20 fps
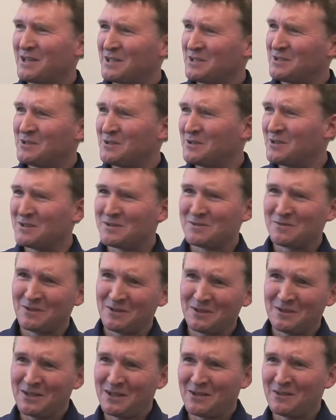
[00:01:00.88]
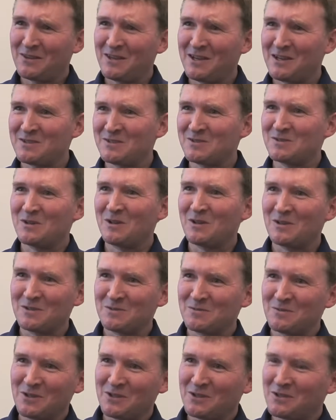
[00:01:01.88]
I can do this with
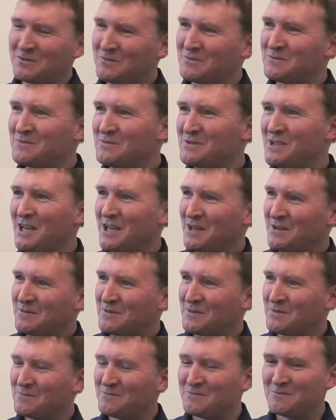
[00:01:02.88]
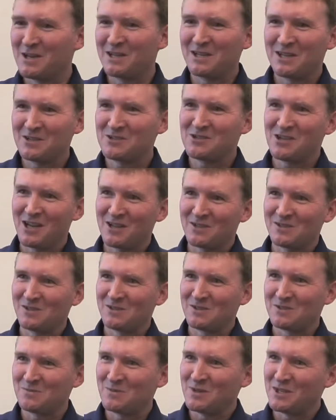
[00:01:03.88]
$1,000 worth of tech from Radio Shack, so
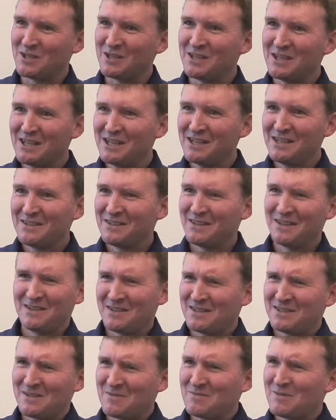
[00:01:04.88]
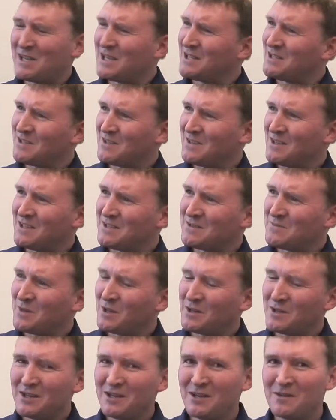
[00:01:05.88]
to speak, then there's some legs in this.
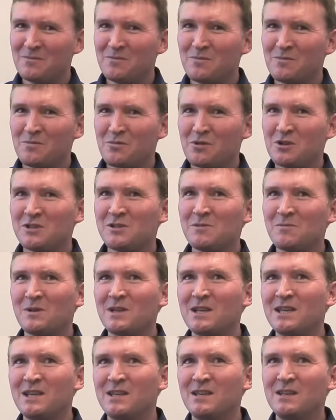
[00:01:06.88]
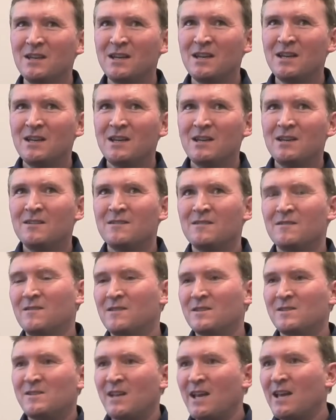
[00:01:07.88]
But principally
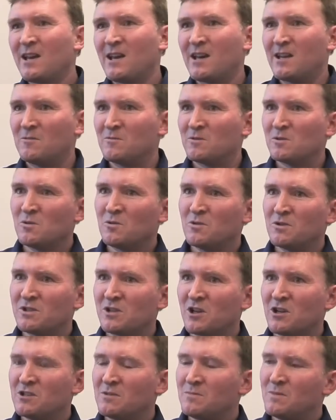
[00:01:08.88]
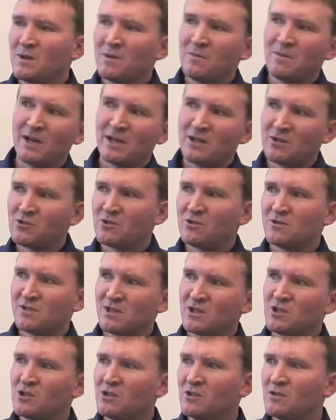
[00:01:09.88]
this decade was always going to be about a
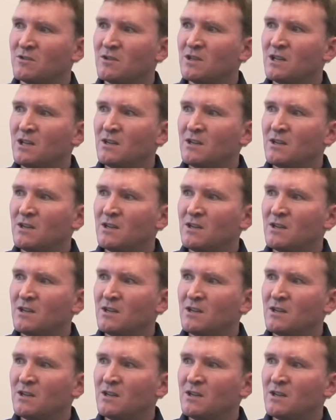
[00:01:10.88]
transition